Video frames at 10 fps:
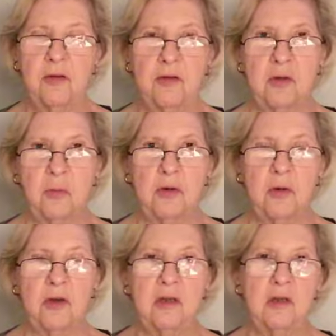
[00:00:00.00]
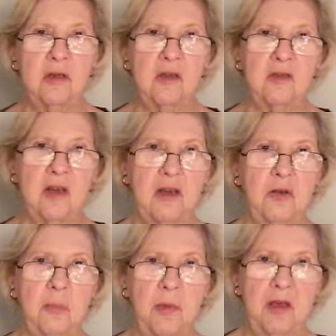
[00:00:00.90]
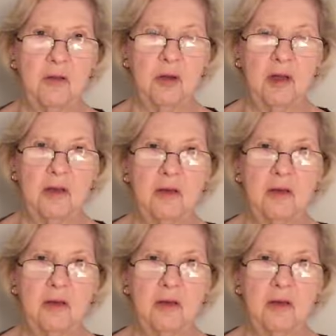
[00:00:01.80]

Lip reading: So we're going to design your paycheck.